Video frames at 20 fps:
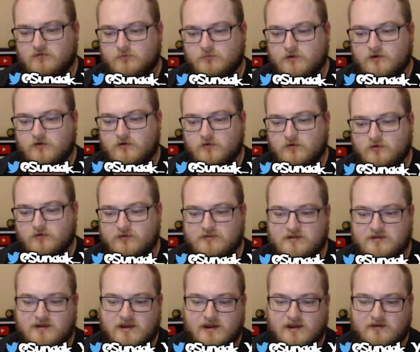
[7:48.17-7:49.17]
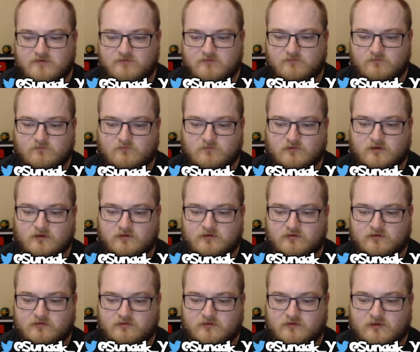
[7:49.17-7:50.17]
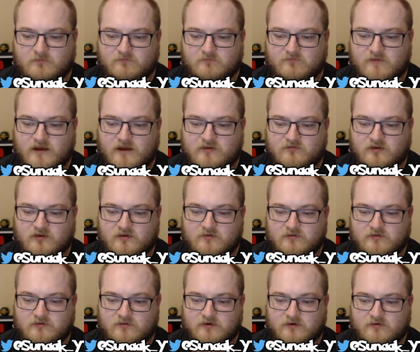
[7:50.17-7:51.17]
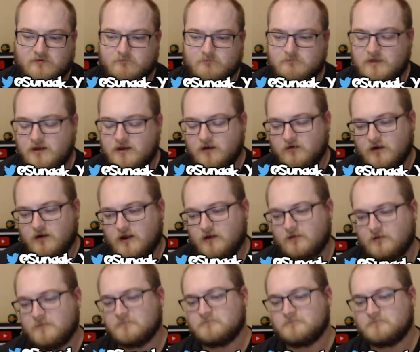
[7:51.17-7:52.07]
pretty cool that they kind of Oh, let's skip fast travel or whatever. Meteorite.